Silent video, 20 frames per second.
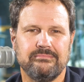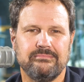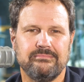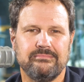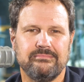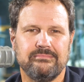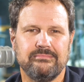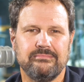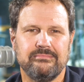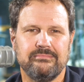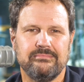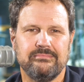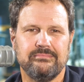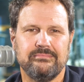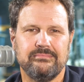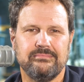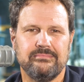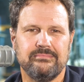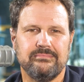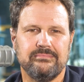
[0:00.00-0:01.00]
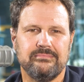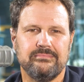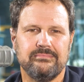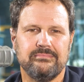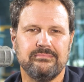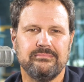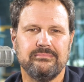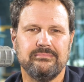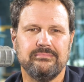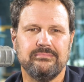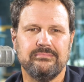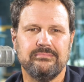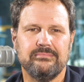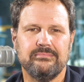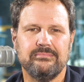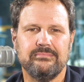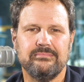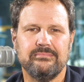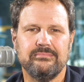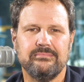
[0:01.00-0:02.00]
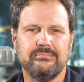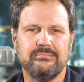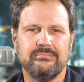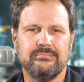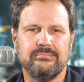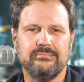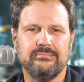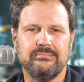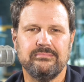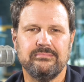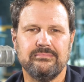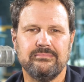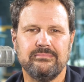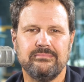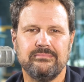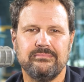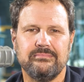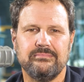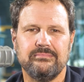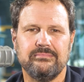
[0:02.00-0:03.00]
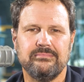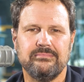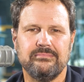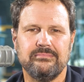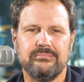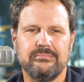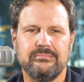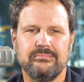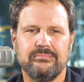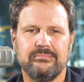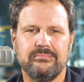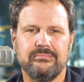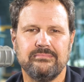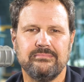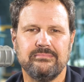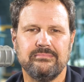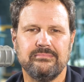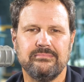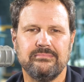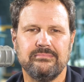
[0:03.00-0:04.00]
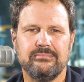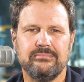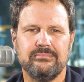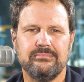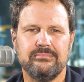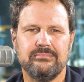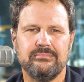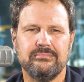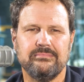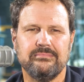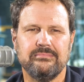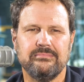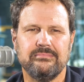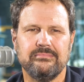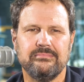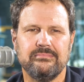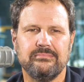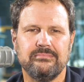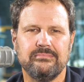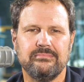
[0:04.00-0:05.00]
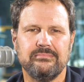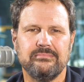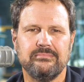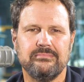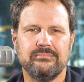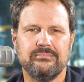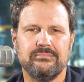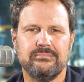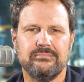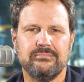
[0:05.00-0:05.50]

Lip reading: No words are spoken by the person on screen.